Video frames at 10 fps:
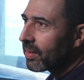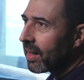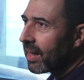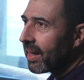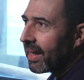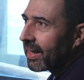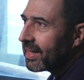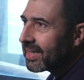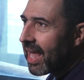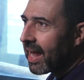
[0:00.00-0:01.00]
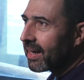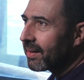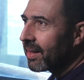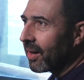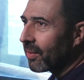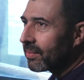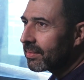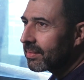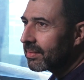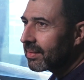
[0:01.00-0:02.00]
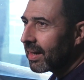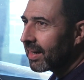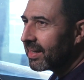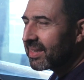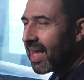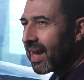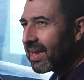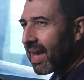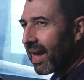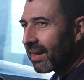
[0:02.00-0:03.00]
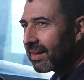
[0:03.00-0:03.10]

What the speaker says: at least not yet.